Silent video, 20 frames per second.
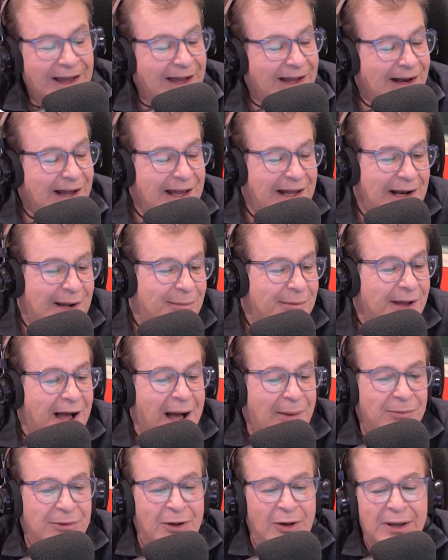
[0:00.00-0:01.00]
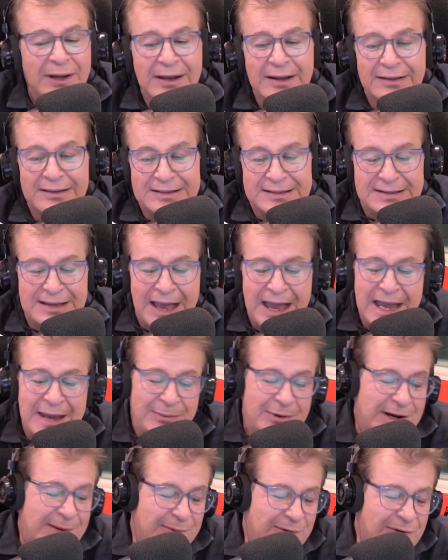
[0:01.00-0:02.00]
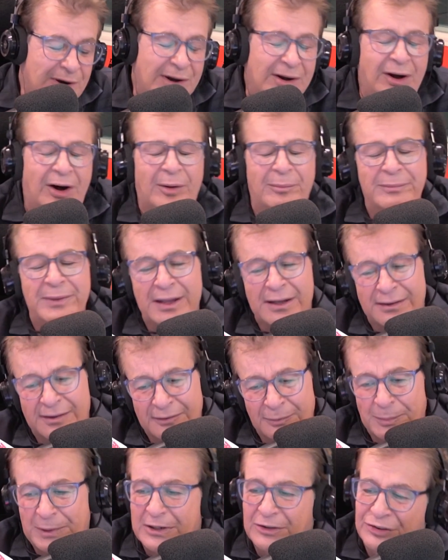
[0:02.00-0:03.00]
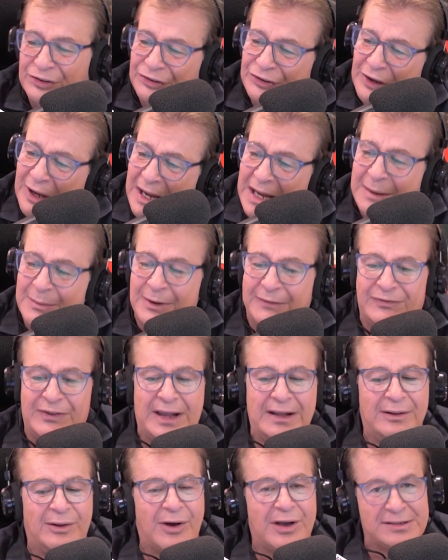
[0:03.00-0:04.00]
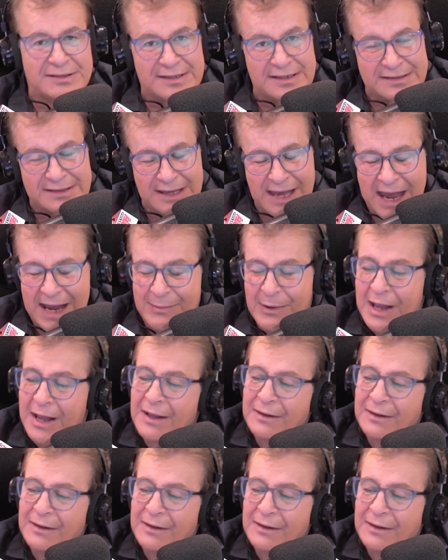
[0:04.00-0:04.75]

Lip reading: And I'm looking at this game, and I'm going, oh, man, this would be a shame if they lost this game.